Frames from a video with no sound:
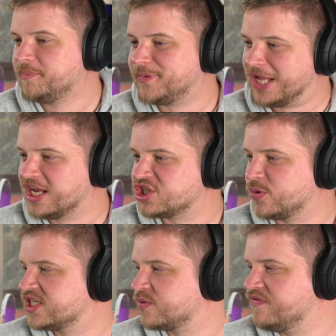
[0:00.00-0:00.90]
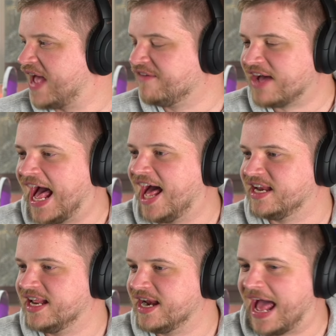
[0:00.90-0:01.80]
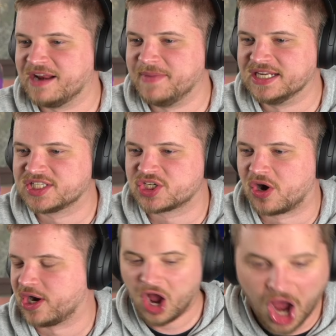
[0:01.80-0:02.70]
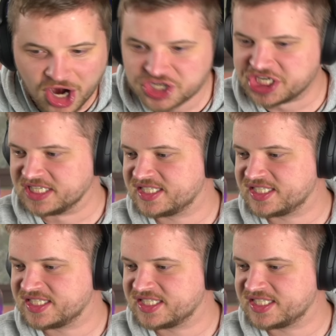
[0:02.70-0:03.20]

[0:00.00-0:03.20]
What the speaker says: plot twist we've ever had in an animated story. Otis!